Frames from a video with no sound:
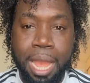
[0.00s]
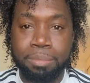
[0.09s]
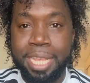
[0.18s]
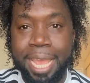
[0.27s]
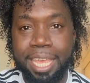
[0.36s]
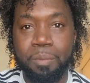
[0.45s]

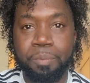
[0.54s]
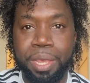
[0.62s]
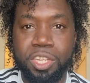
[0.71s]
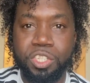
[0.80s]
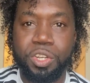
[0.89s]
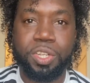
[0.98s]
I'm taking
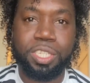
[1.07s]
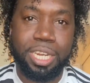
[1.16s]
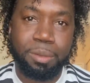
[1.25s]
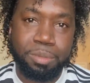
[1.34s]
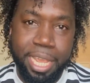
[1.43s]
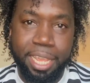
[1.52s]
pictures
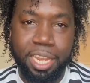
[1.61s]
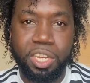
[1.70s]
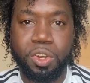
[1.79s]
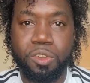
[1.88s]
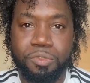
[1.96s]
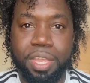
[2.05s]
and I'm taking
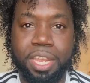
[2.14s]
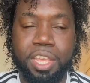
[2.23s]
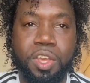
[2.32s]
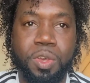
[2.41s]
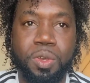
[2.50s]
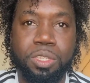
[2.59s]
little
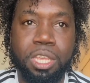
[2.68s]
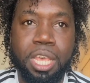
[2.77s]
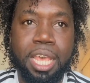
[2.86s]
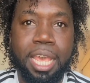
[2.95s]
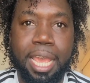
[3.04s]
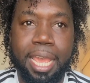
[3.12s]
videos
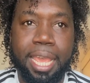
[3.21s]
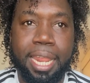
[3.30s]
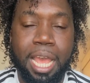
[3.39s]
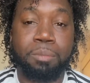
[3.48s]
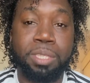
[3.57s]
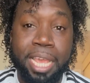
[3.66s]

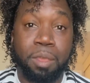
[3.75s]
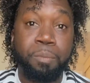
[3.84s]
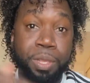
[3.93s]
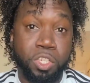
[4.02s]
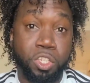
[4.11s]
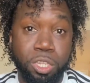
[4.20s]
and I'm
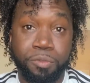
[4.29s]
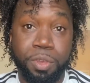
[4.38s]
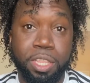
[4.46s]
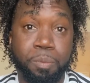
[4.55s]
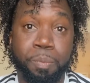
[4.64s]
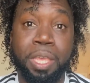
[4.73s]
taking pictures of
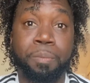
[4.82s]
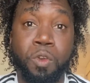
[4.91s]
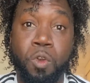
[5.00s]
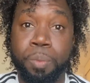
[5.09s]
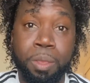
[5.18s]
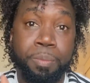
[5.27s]
other
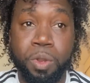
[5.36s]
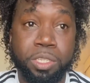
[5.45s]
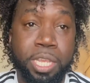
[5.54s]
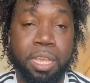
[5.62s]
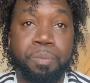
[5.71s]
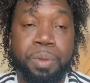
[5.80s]
people. People
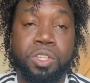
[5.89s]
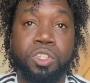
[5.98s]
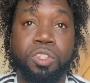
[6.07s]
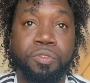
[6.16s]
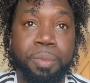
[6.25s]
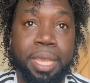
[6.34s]
are taking
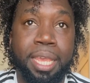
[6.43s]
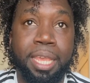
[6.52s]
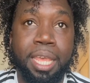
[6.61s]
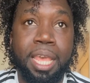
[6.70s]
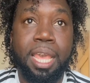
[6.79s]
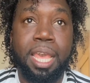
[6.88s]
pictures of
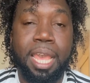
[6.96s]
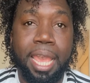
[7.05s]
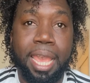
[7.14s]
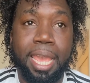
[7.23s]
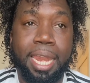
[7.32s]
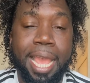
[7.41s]
me.
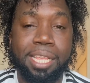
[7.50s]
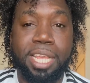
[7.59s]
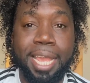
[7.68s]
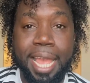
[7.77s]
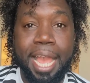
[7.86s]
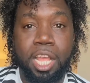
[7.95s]
And
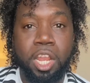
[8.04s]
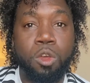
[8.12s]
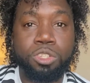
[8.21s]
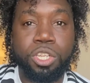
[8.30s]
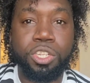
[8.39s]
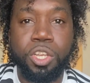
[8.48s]
as I got
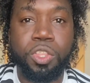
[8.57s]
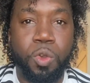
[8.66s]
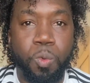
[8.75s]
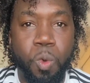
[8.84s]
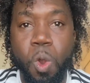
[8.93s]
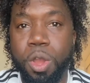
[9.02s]
closer to
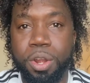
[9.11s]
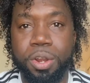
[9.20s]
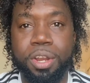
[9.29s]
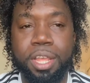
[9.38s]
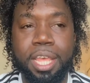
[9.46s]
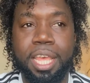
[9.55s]
the
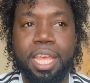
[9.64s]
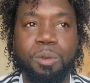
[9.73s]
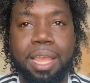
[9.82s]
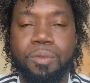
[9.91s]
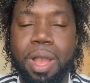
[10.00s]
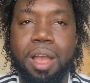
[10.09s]
water,
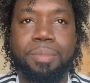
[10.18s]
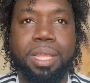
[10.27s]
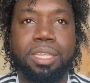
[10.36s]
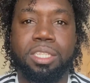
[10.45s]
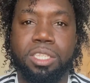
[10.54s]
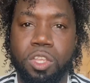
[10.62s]
I'm like, wow,
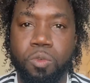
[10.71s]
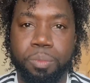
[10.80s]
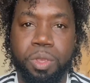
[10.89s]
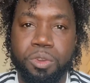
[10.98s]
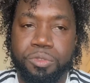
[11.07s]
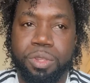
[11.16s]
man, this is so
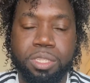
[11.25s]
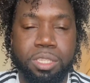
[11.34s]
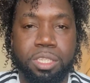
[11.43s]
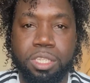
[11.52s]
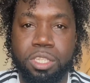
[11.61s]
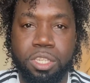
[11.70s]
beautiful. This
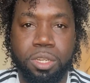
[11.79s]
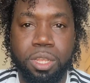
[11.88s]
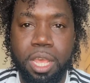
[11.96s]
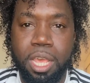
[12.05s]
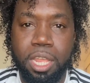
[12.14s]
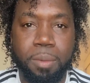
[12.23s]
is, this
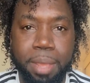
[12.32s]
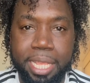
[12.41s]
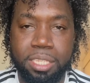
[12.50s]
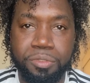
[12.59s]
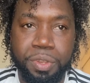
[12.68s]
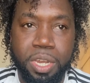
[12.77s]
is an
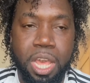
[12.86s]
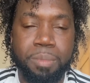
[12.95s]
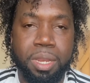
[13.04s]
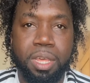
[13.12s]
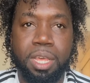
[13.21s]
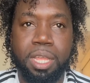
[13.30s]
amazing
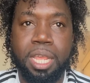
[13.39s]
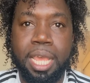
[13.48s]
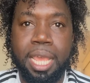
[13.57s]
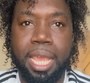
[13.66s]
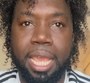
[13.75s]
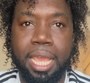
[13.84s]
phenomenon.
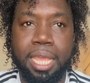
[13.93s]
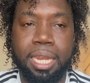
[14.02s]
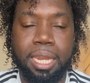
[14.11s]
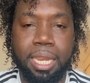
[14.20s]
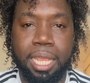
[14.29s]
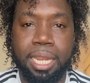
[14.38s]

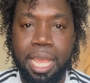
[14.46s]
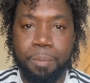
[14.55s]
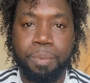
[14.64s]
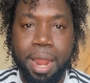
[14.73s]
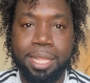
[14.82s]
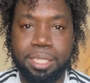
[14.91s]
And in
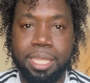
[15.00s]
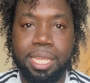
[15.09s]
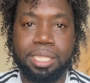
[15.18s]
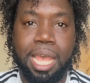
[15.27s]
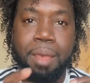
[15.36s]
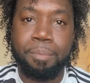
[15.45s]
that
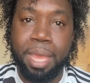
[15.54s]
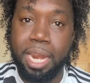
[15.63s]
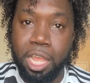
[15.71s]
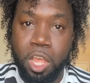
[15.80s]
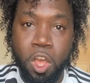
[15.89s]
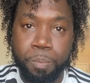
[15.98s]
process, I
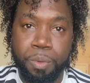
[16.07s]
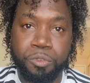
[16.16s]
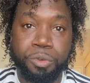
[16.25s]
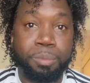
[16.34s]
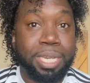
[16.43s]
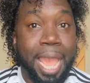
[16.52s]
met a
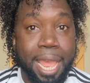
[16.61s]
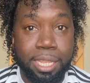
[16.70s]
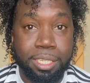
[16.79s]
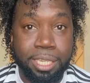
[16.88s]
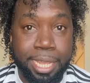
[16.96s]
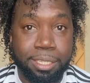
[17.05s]
couple from
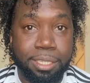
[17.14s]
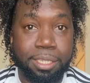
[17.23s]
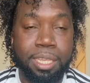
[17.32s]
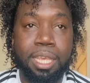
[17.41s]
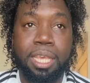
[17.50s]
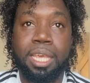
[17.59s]
Dallas,
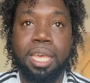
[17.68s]
Texas.